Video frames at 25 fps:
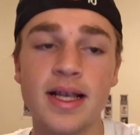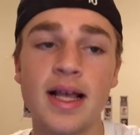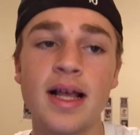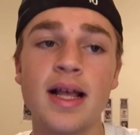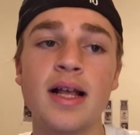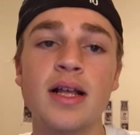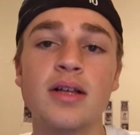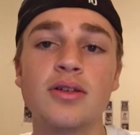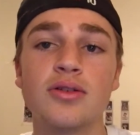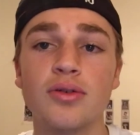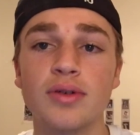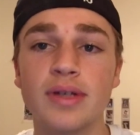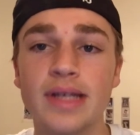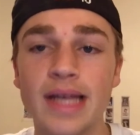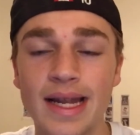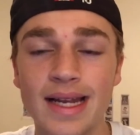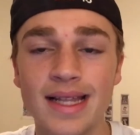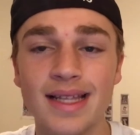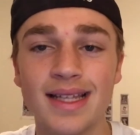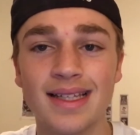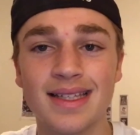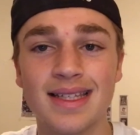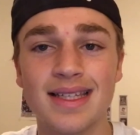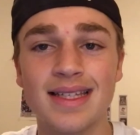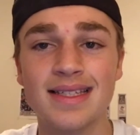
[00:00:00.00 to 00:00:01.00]
So get it
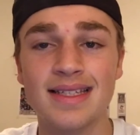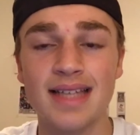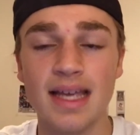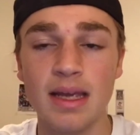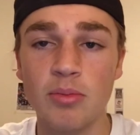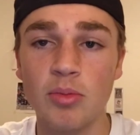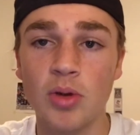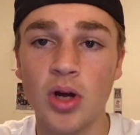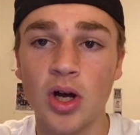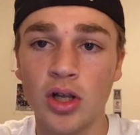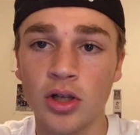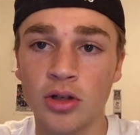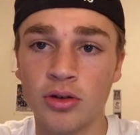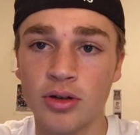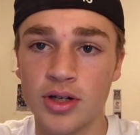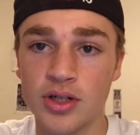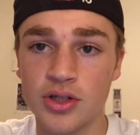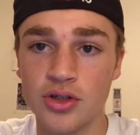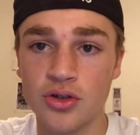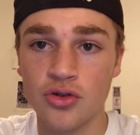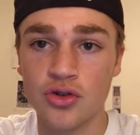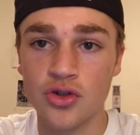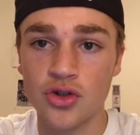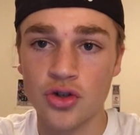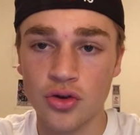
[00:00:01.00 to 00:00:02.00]
like the same color as your
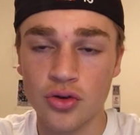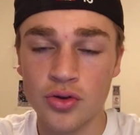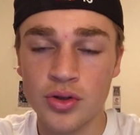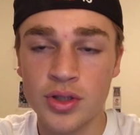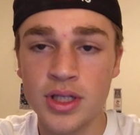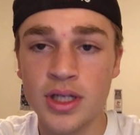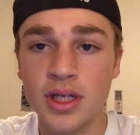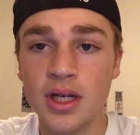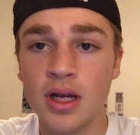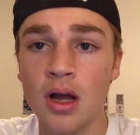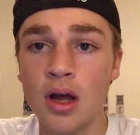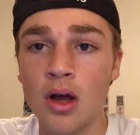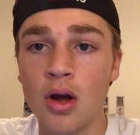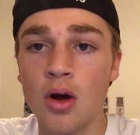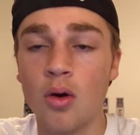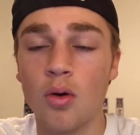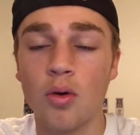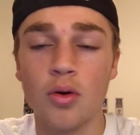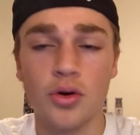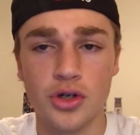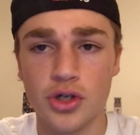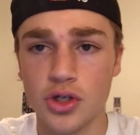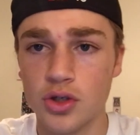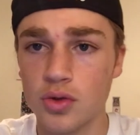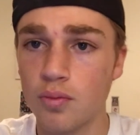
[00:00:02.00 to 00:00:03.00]
jersey or
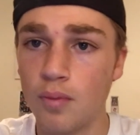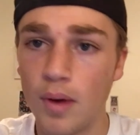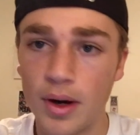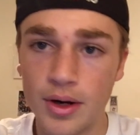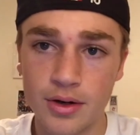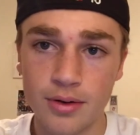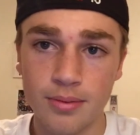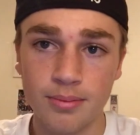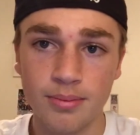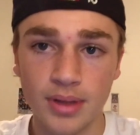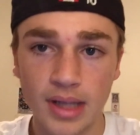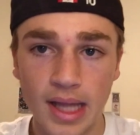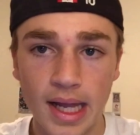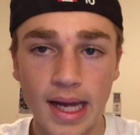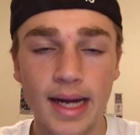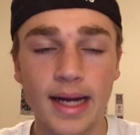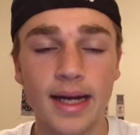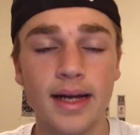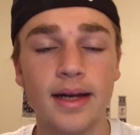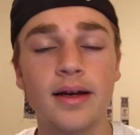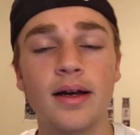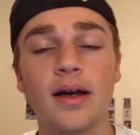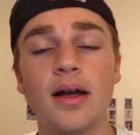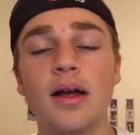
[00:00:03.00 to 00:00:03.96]
just white or black.